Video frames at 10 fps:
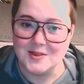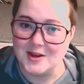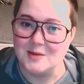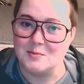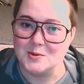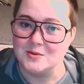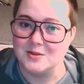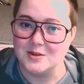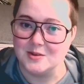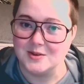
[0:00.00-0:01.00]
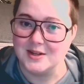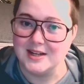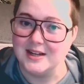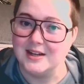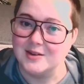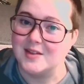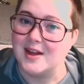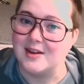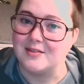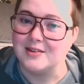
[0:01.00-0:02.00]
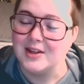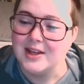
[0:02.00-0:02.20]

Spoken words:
the utmost authority in your life.